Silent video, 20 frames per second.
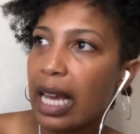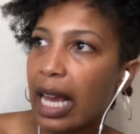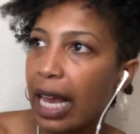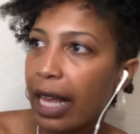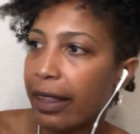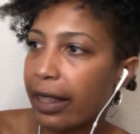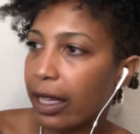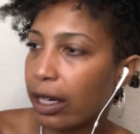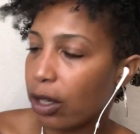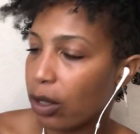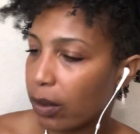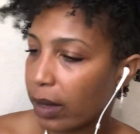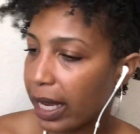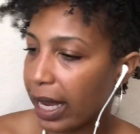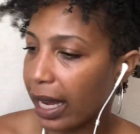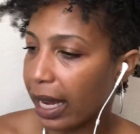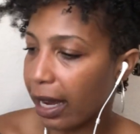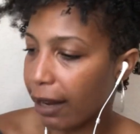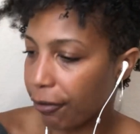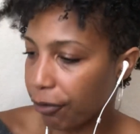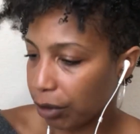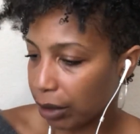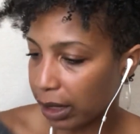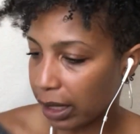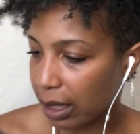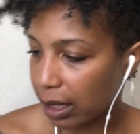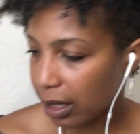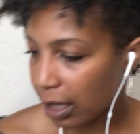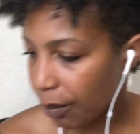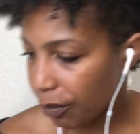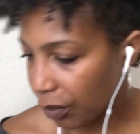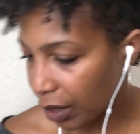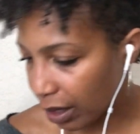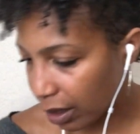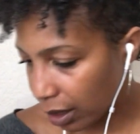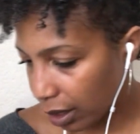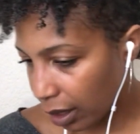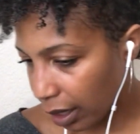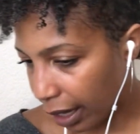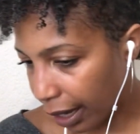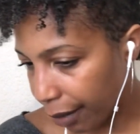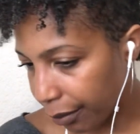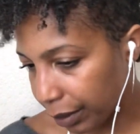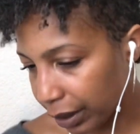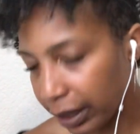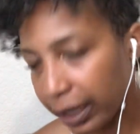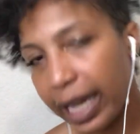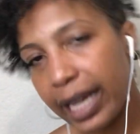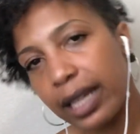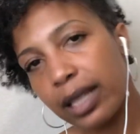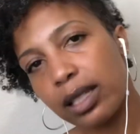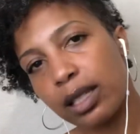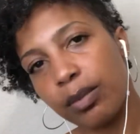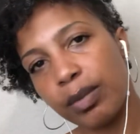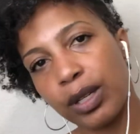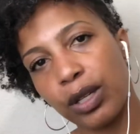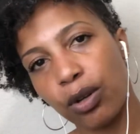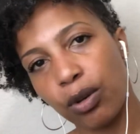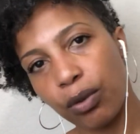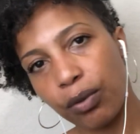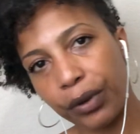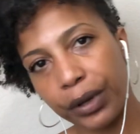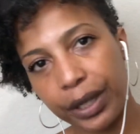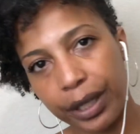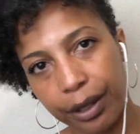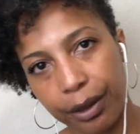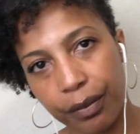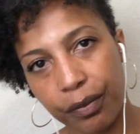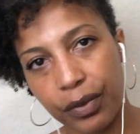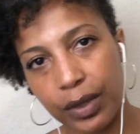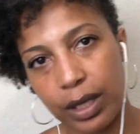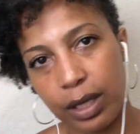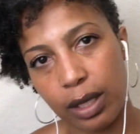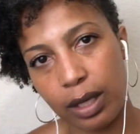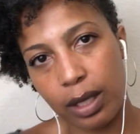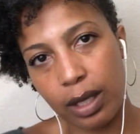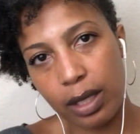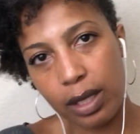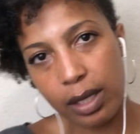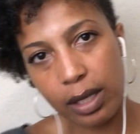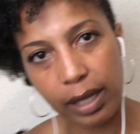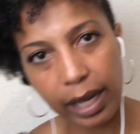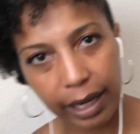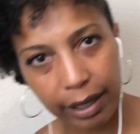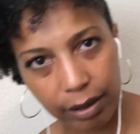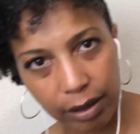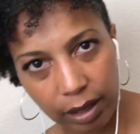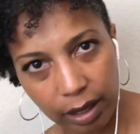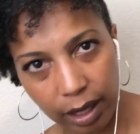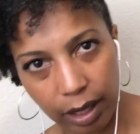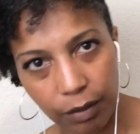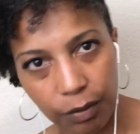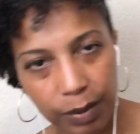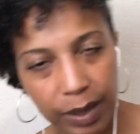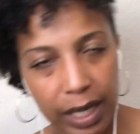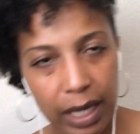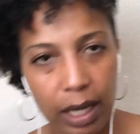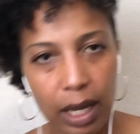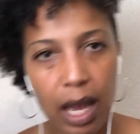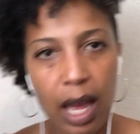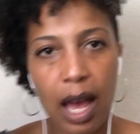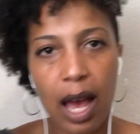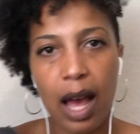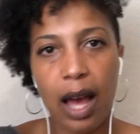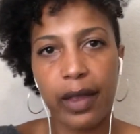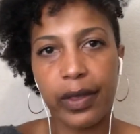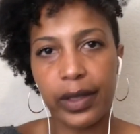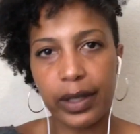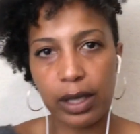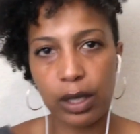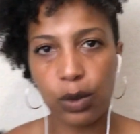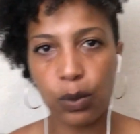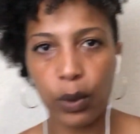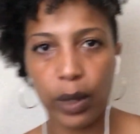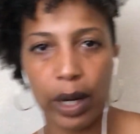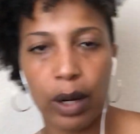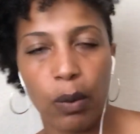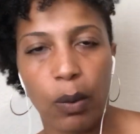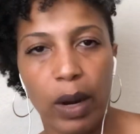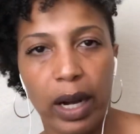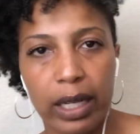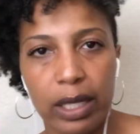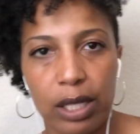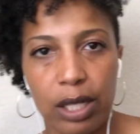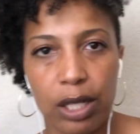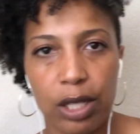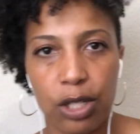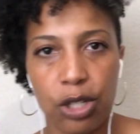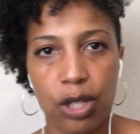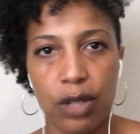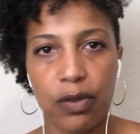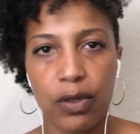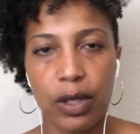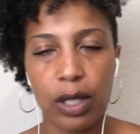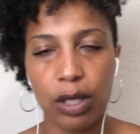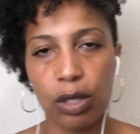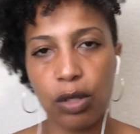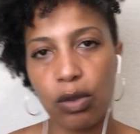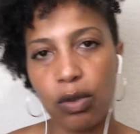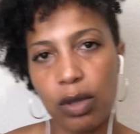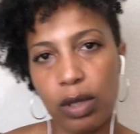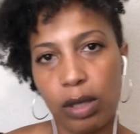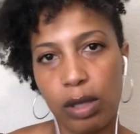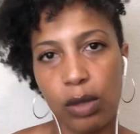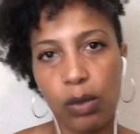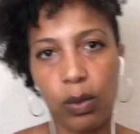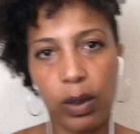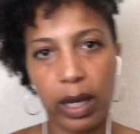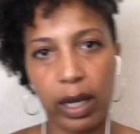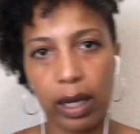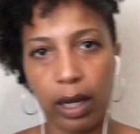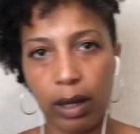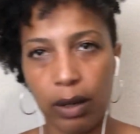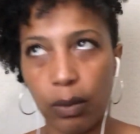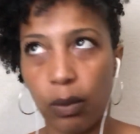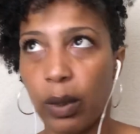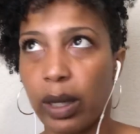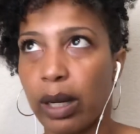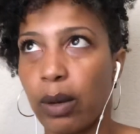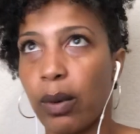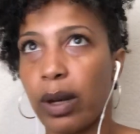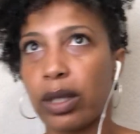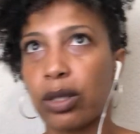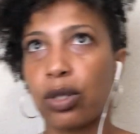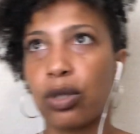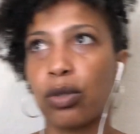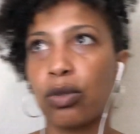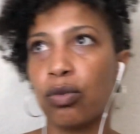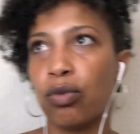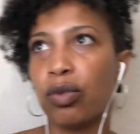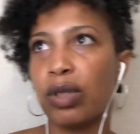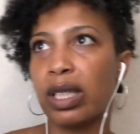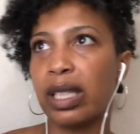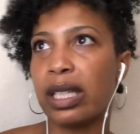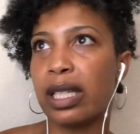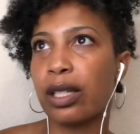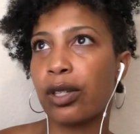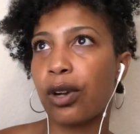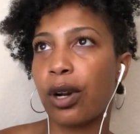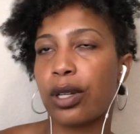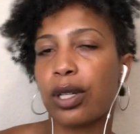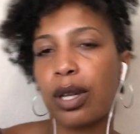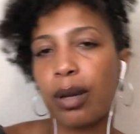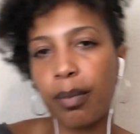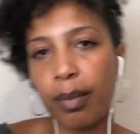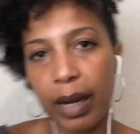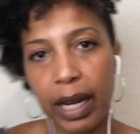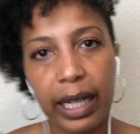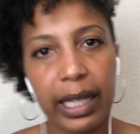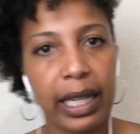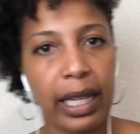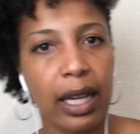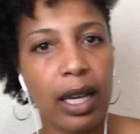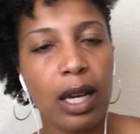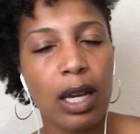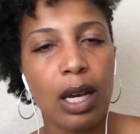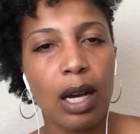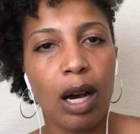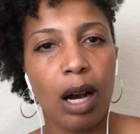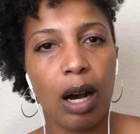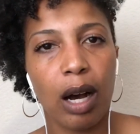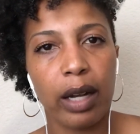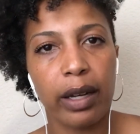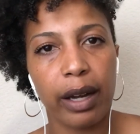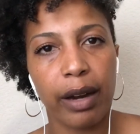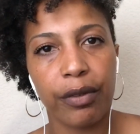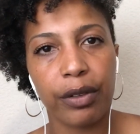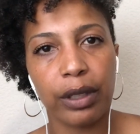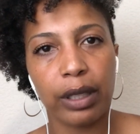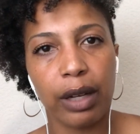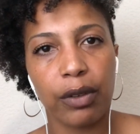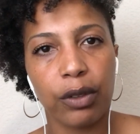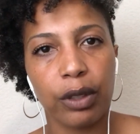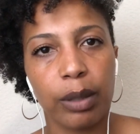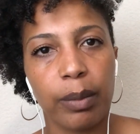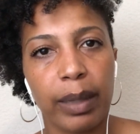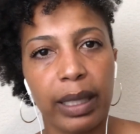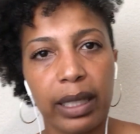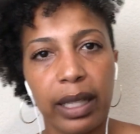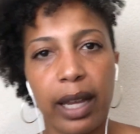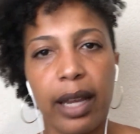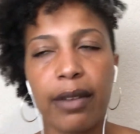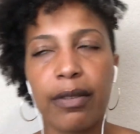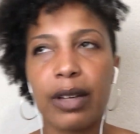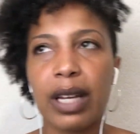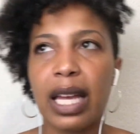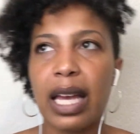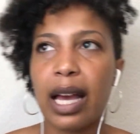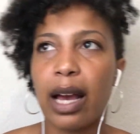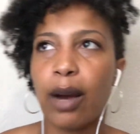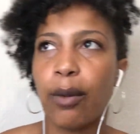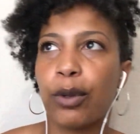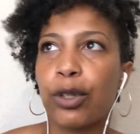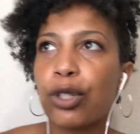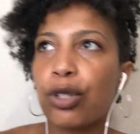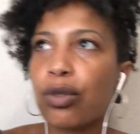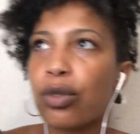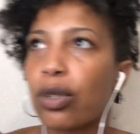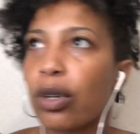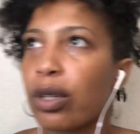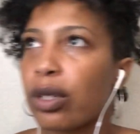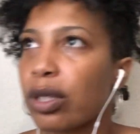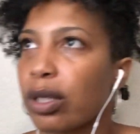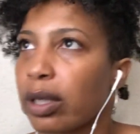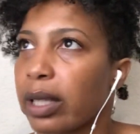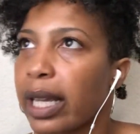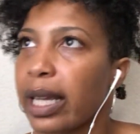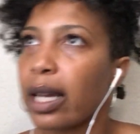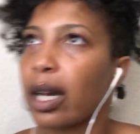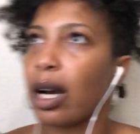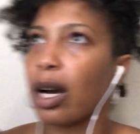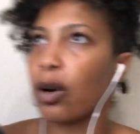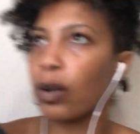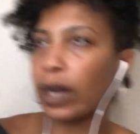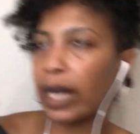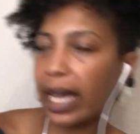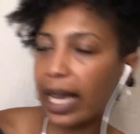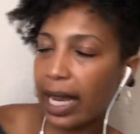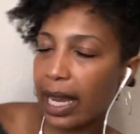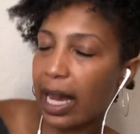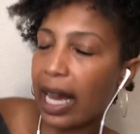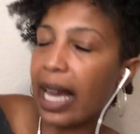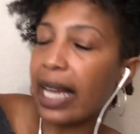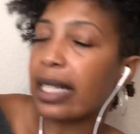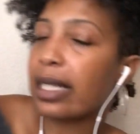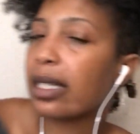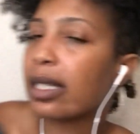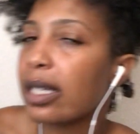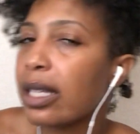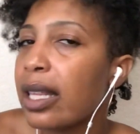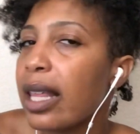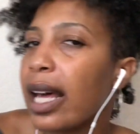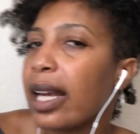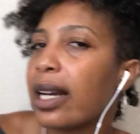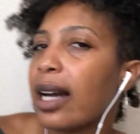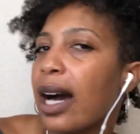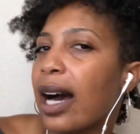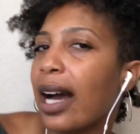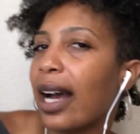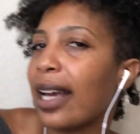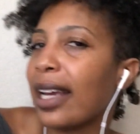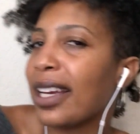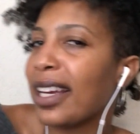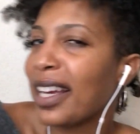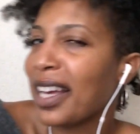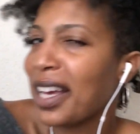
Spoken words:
And then, okay, I fully accept that I would like to be over here. This is the desired state of being. This is where I want to shift into. This is what I want to really start to embody on every level in my life. And once you start to like, okay, I see that, I